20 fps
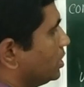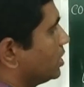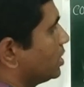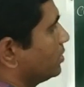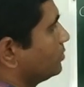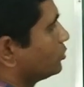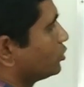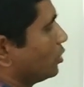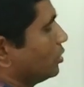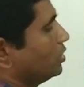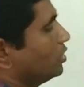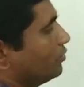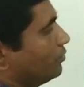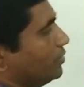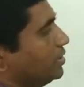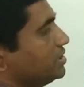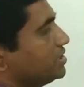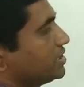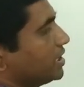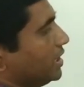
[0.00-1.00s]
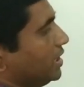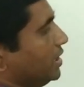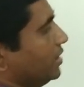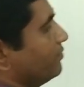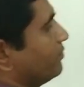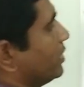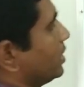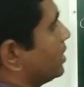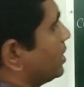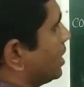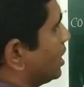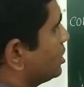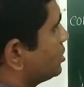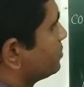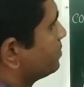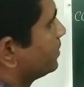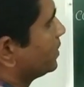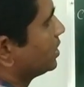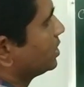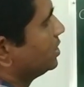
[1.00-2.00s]
the terms on the one side, if I
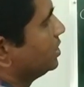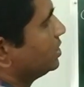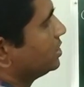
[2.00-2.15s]
transfer